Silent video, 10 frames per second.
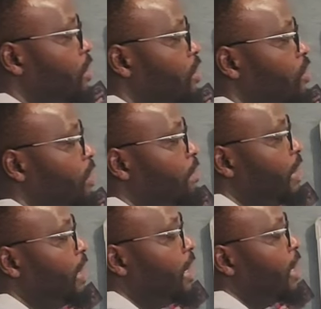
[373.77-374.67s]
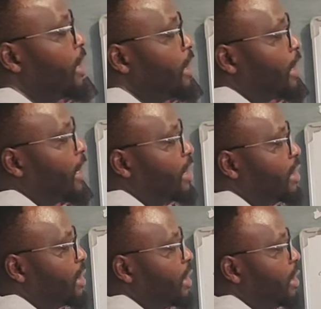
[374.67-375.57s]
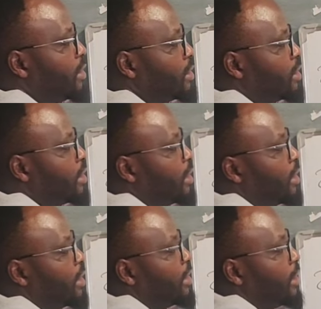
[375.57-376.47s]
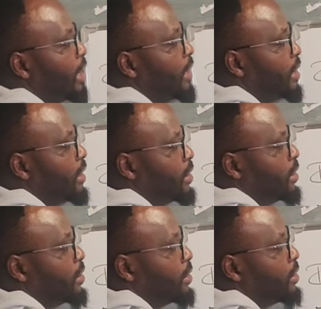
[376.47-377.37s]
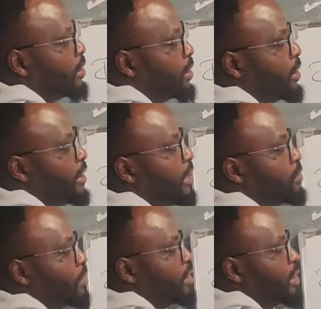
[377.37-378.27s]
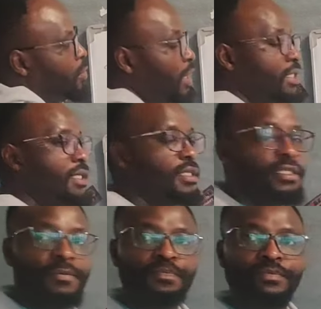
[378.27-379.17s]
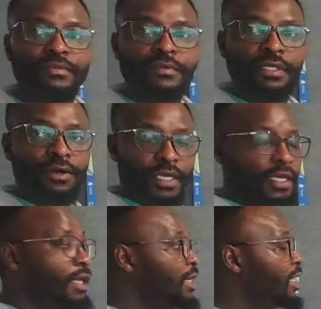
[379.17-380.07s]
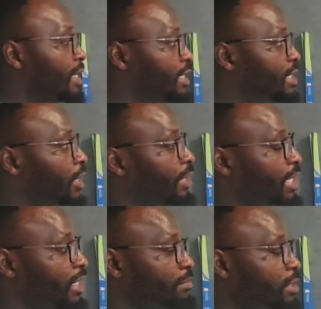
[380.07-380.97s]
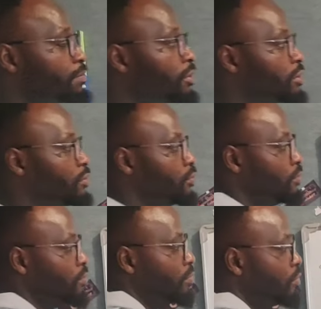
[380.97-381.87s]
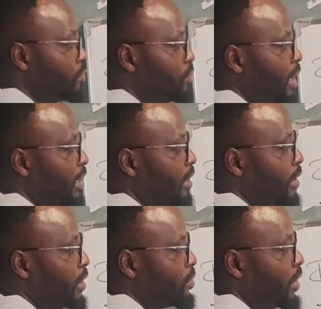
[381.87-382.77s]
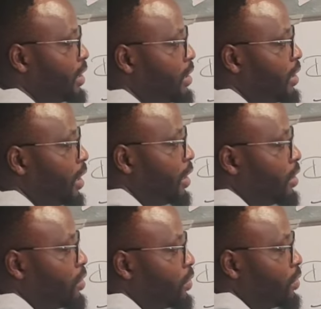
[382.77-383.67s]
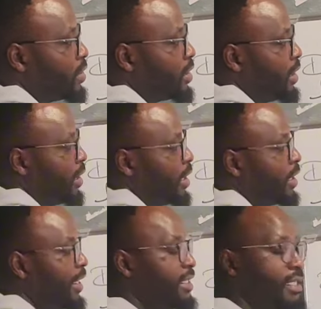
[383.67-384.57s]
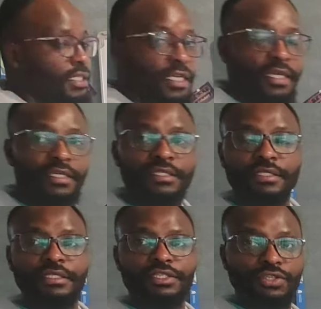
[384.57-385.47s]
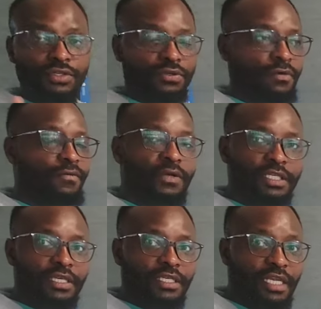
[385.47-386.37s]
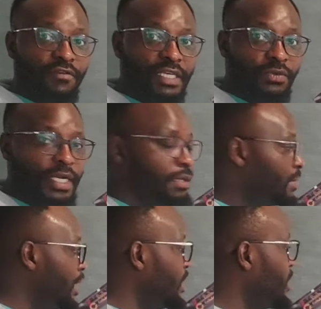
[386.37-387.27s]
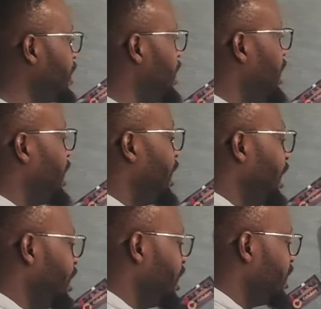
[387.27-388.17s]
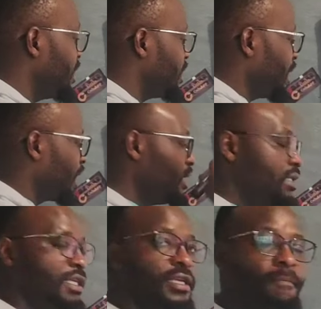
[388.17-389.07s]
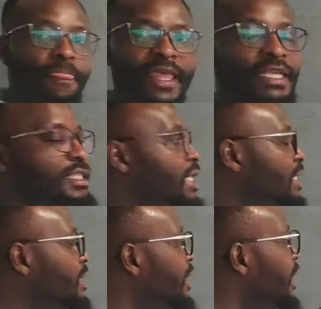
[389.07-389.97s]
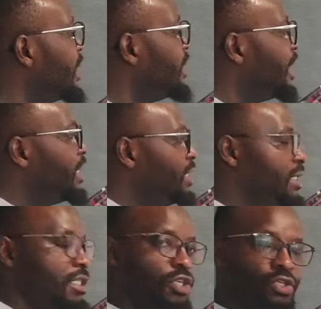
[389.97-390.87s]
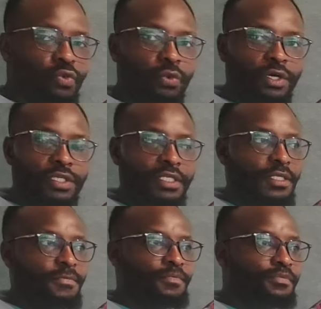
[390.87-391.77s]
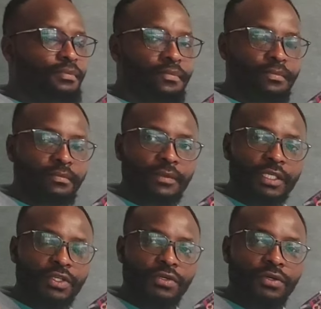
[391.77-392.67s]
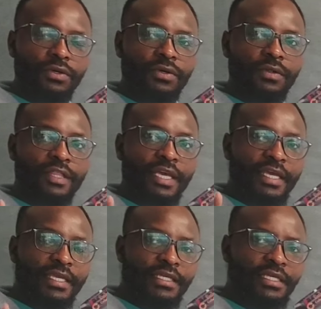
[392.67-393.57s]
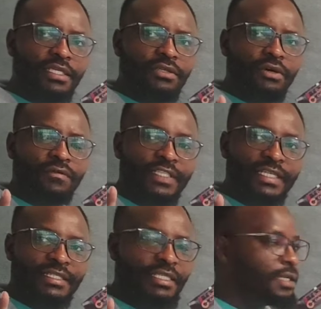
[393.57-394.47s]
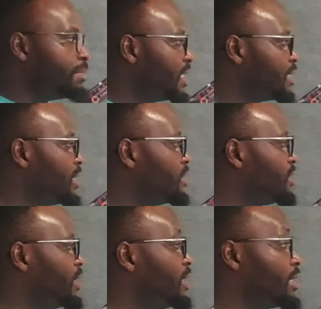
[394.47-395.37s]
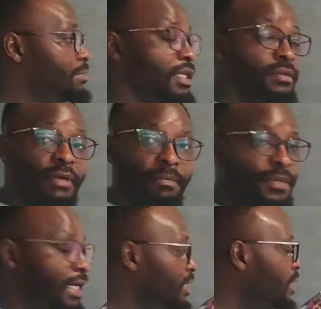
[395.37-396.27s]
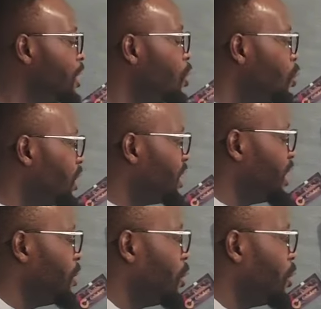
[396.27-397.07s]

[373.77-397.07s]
should be Kenya shillings 300. That's what they wanted. Okay, right now it has been brought to 220, so still 80 shillings short of what the drivers were demanding. And then the second thing is that they did not want, you know, the increase of just 10% in the minimum price. What they